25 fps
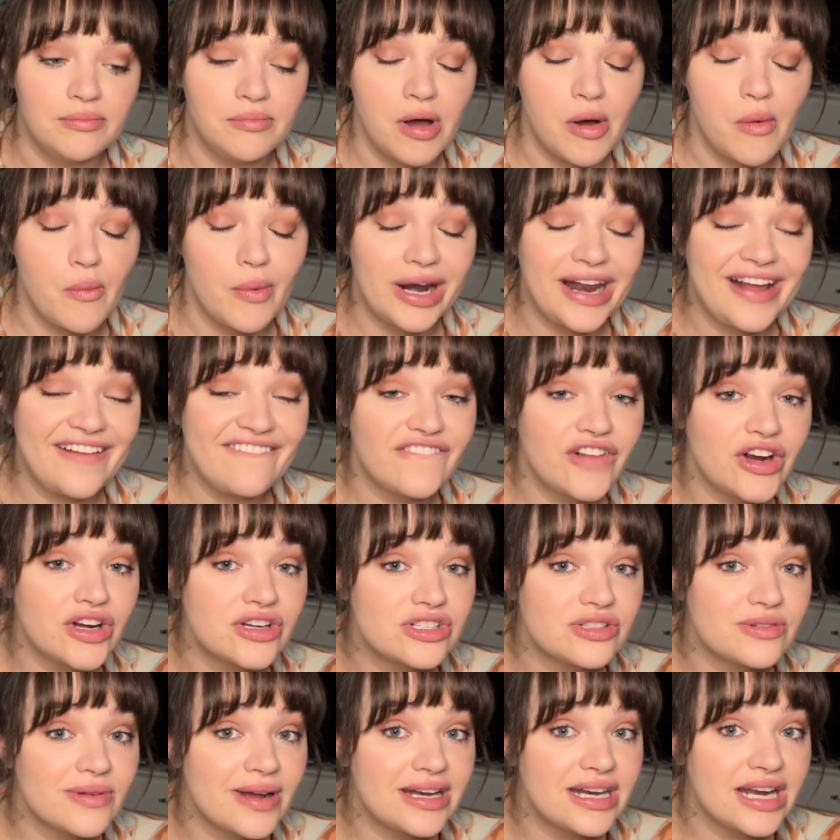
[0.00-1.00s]
When I
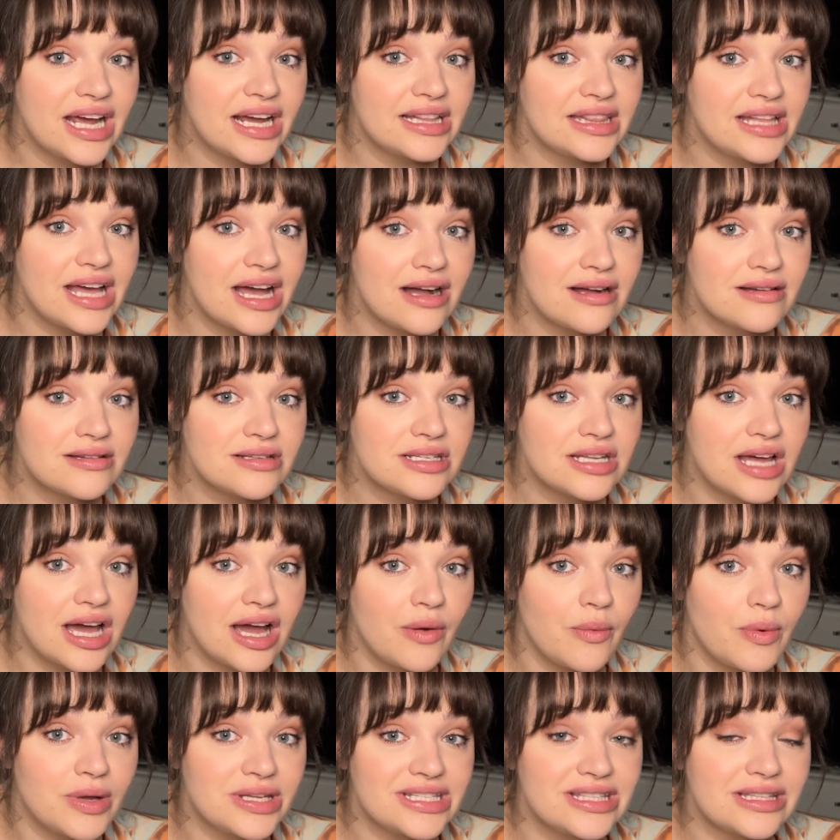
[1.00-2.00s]
first read Ninth House, I
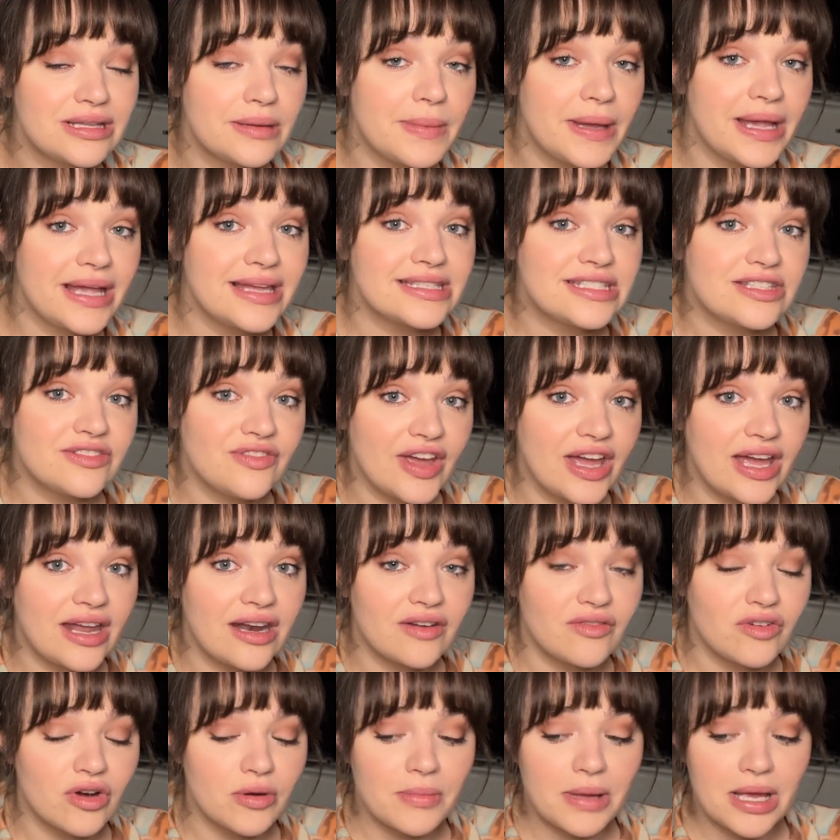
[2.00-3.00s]
wasn't the biggest fan
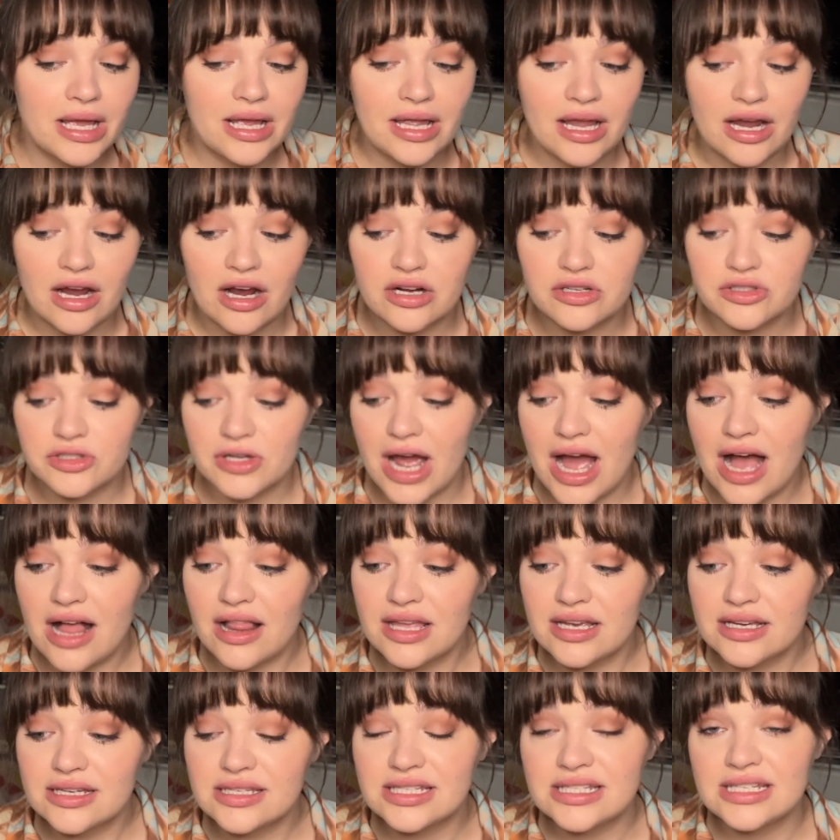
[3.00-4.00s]
of our main character,
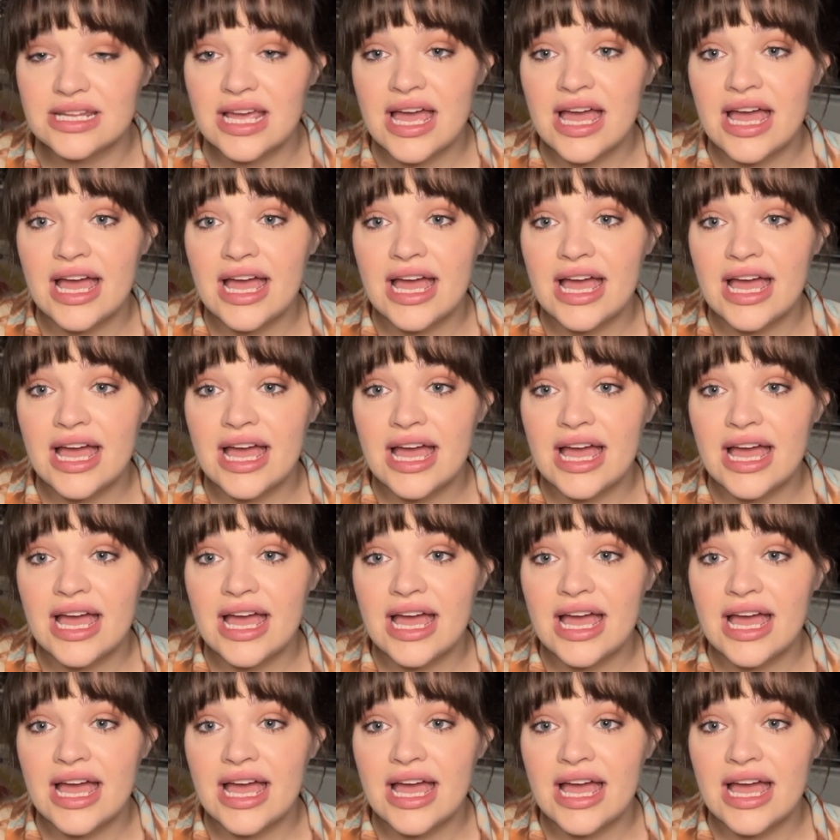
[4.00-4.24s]
Alex.